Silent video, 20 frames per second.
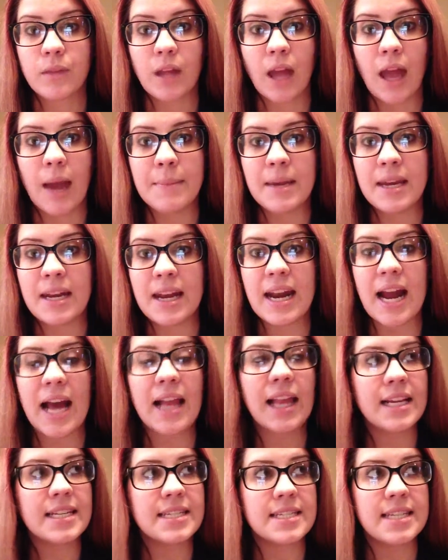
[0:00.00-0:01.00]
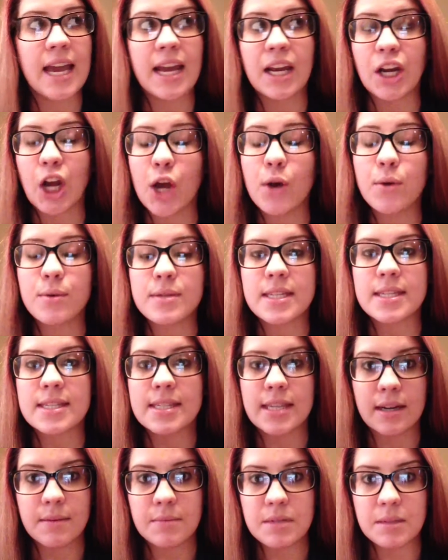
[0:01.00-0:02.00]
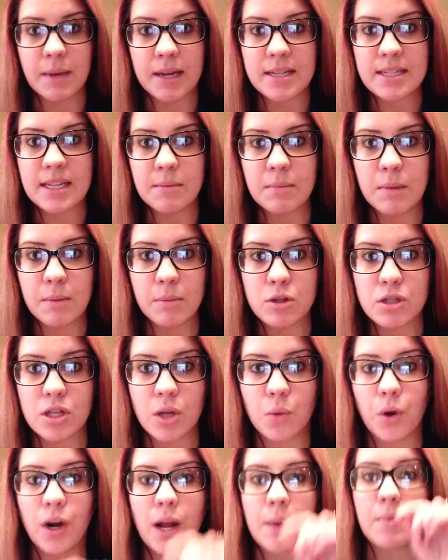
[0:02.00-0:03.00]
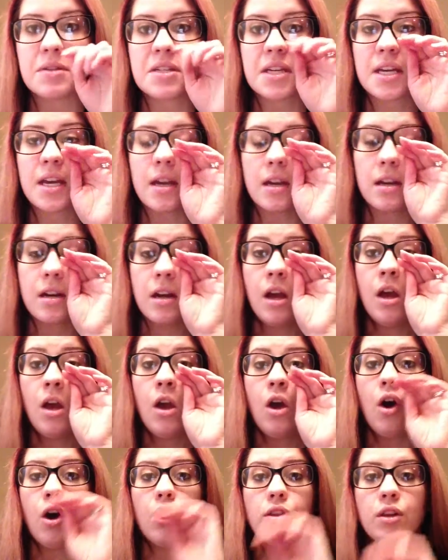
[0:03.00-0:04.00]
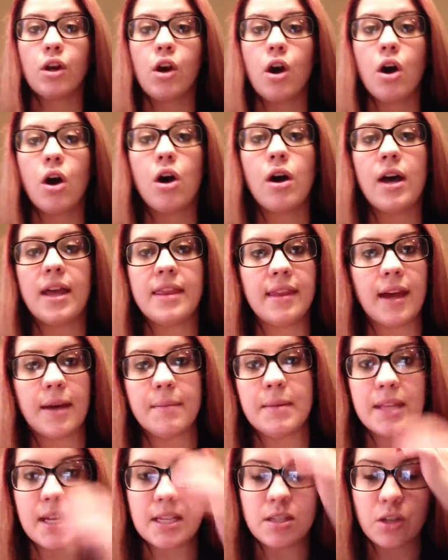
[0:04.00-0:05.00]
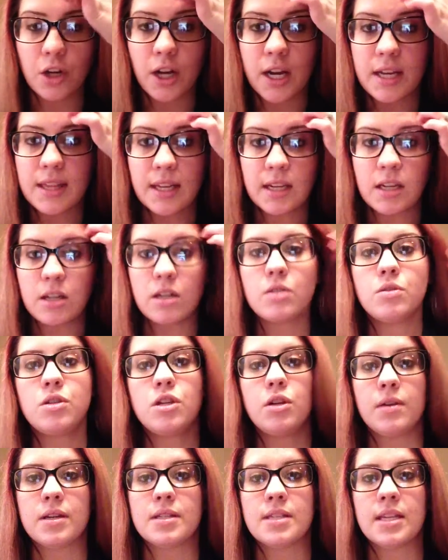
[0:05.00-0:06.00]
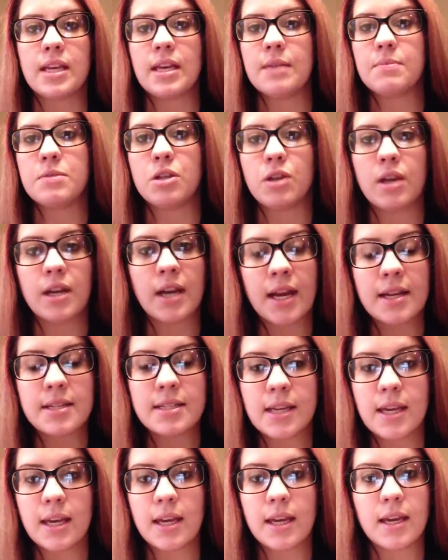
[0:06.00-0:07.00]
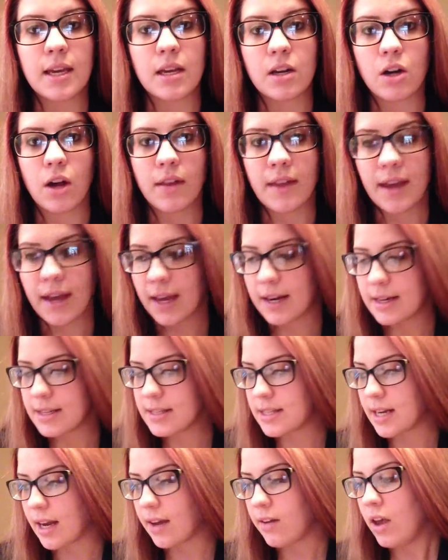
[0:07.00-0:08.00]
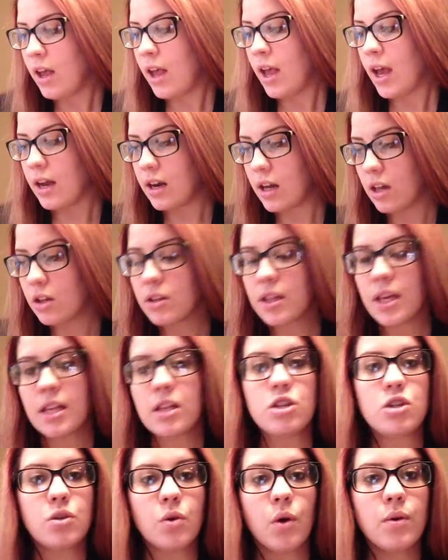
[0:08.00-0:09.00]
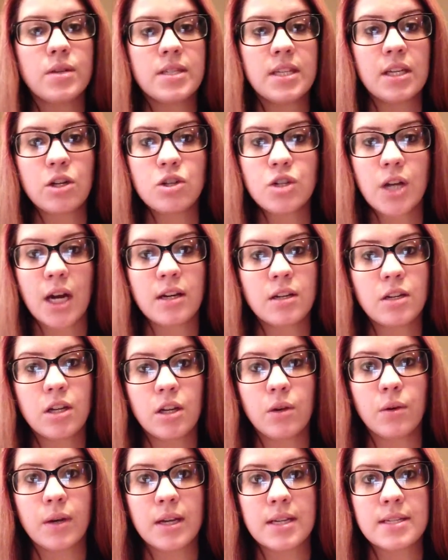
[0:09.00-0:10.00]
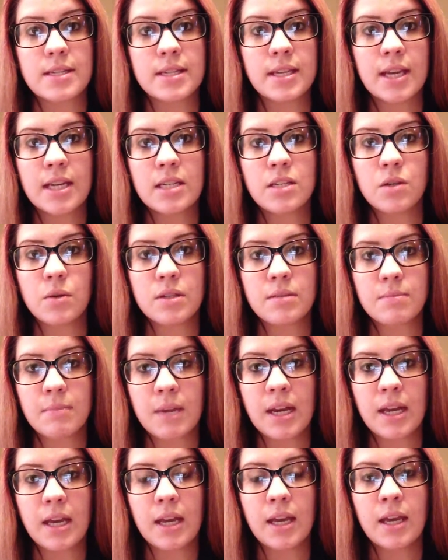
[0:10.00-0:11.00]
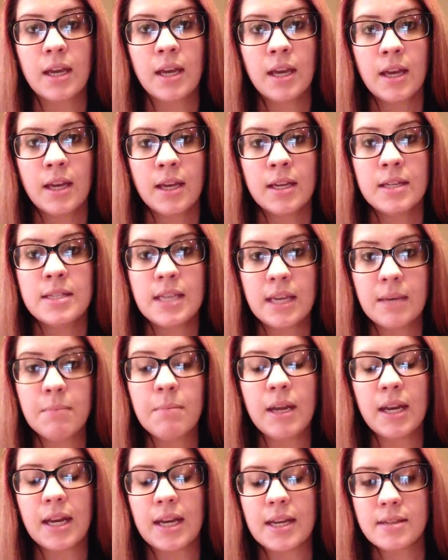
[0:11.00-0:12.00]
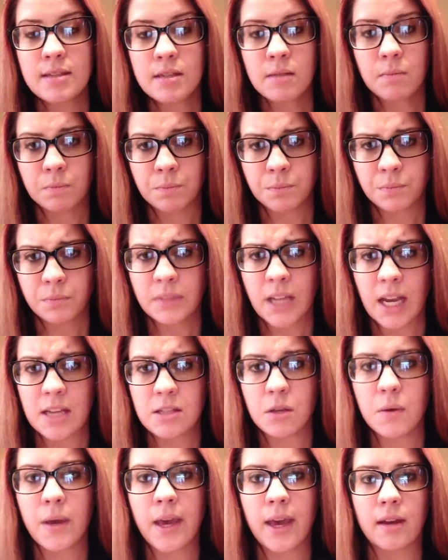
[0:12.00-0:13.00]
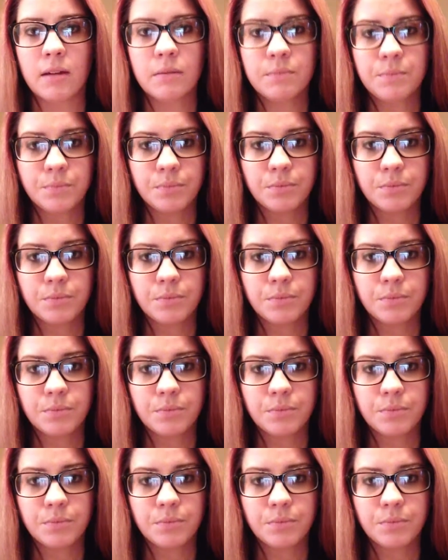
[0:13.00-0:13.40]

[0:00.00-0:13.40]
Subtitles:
I like to take notes and send them to my team members that weren't able to get on the call. And I mean, that's a great thing to do too, because it keeps you connecting and all that kind of stuff. Another thing that you always need to try to do is get to as many team meetings as you can.